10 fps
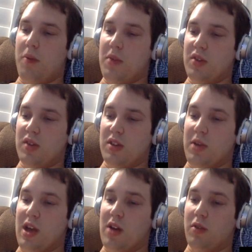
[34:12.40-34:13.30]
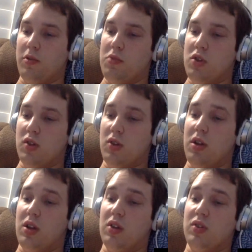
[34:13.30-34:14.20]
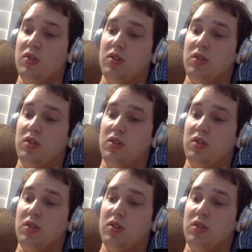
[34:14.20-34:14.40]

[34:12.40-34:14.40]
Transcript: The problem is that the band grew musically and